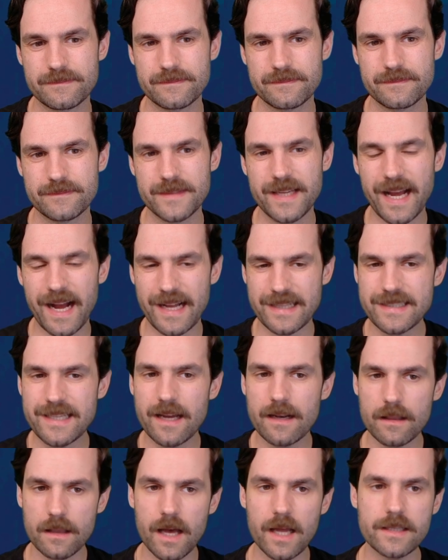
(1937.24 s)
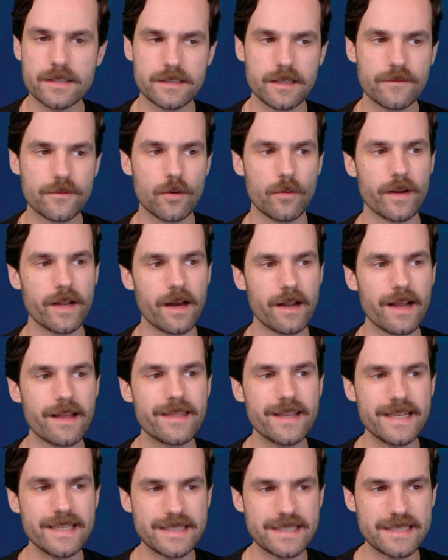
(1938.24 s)
Yeah, it's got a lot of stuff going on. I
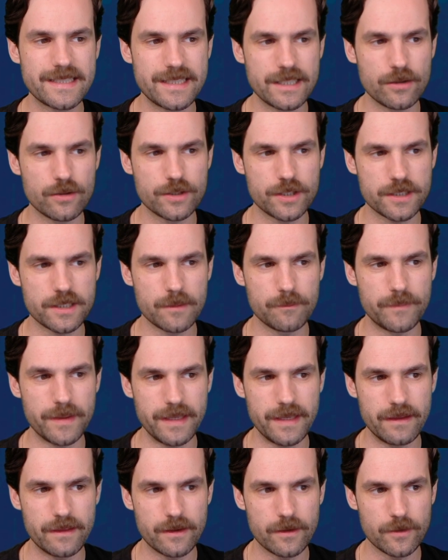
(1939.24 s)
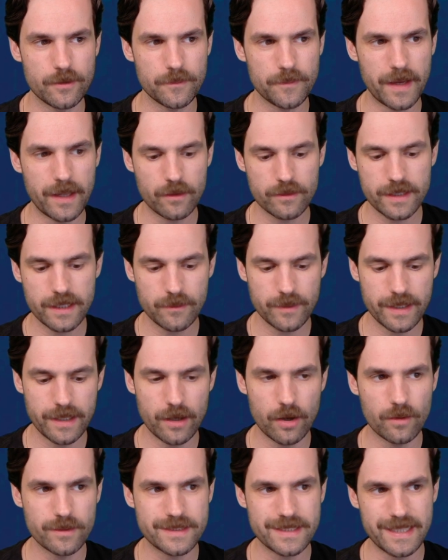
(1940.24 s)
think it's still just a B though. I don't think we can
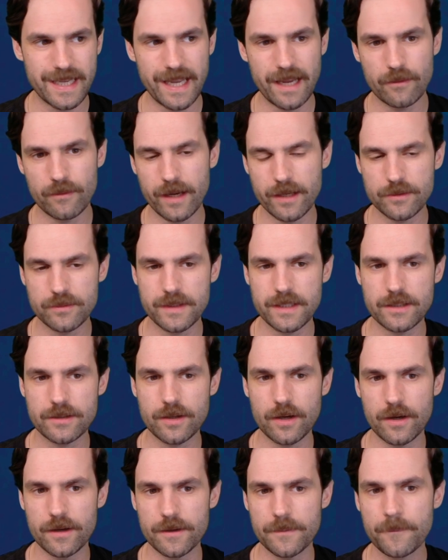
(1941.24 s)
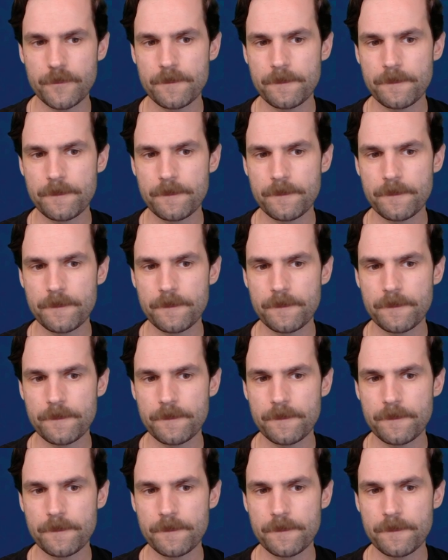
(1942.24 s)
go into the A range with this card.